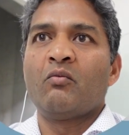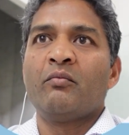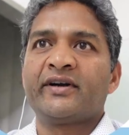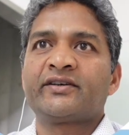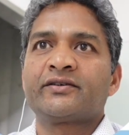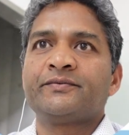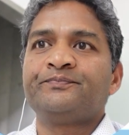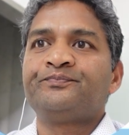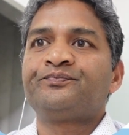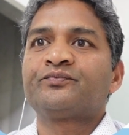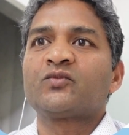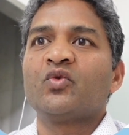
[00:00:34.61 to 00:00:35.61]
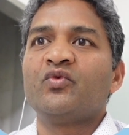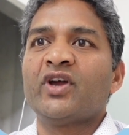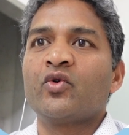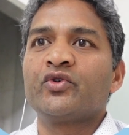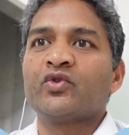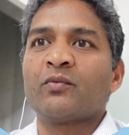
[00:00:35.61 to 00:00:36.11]
But we
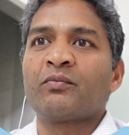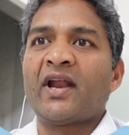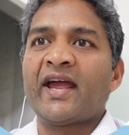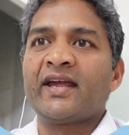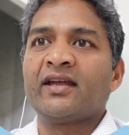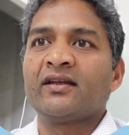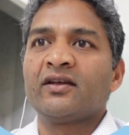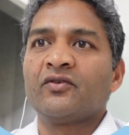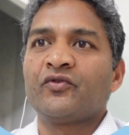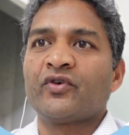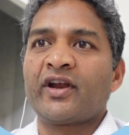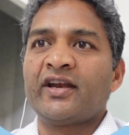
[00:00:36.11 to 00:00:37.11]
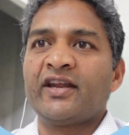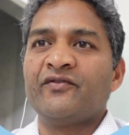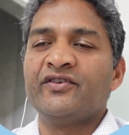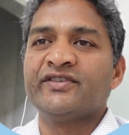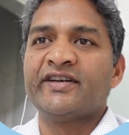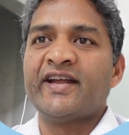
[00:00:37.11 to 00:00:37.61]
are going to apply for an
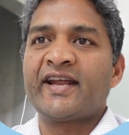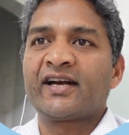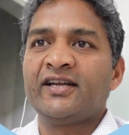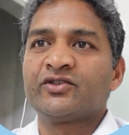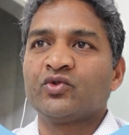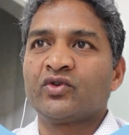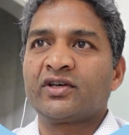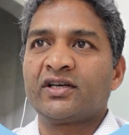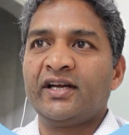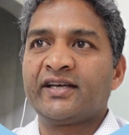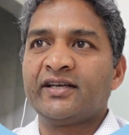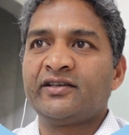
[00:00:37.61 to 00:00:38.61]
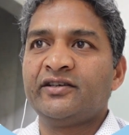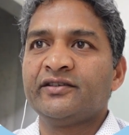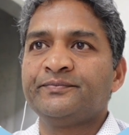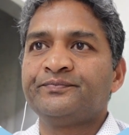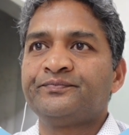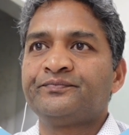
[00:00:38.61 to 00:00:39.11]
e-visa directly, so click it
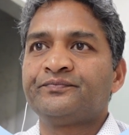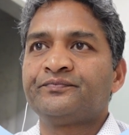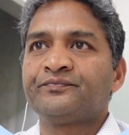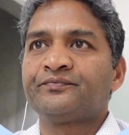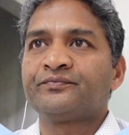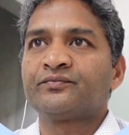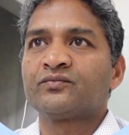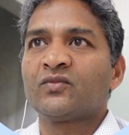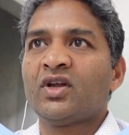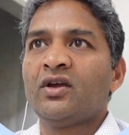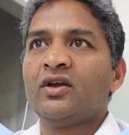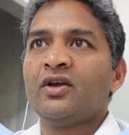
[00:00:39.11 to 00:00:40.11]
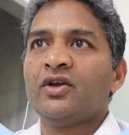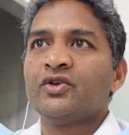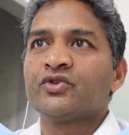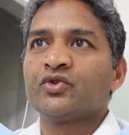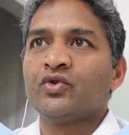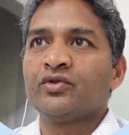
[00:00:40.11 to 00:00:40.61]
here.
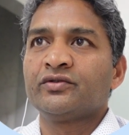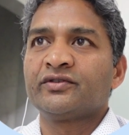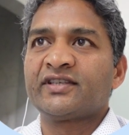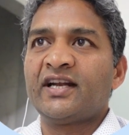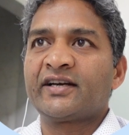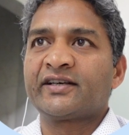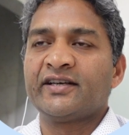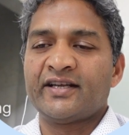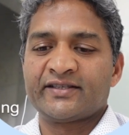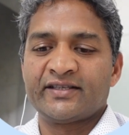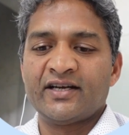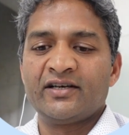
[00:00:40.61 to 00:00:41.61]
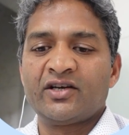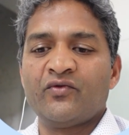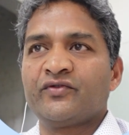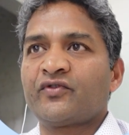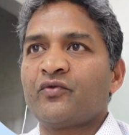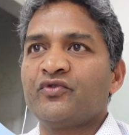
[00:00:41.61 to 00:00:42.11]
So select a
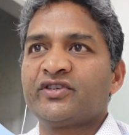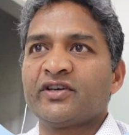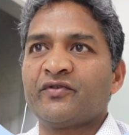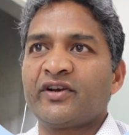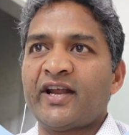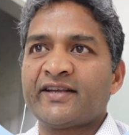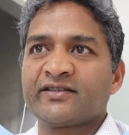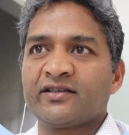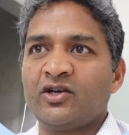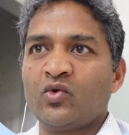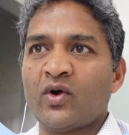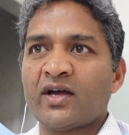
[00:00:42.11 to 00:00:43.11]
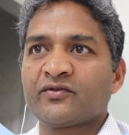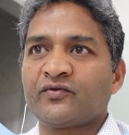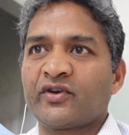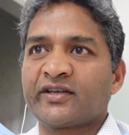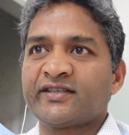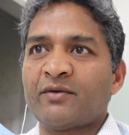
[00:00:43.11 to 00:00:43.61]
nationality from whichever national you are.
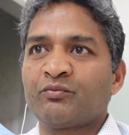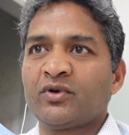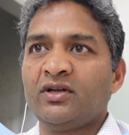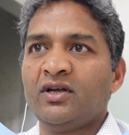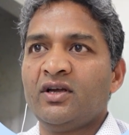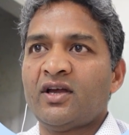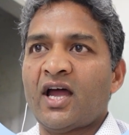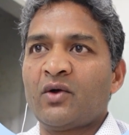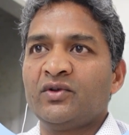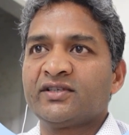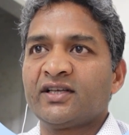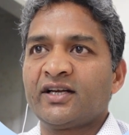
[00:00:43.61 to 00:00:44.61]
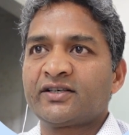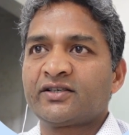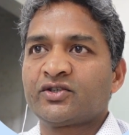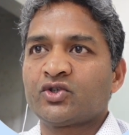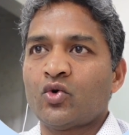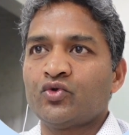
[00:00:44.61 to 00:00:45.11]
For example, I will
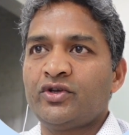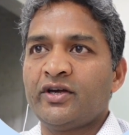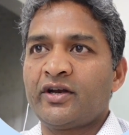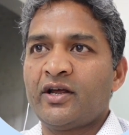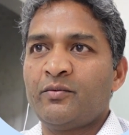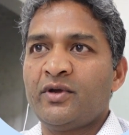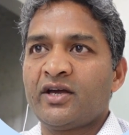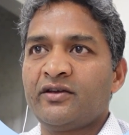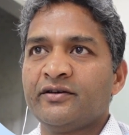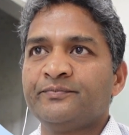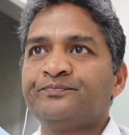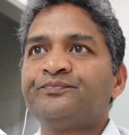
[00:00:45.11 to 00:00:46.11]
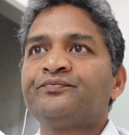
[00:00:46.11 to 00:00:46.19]
select Saudi Arabia here.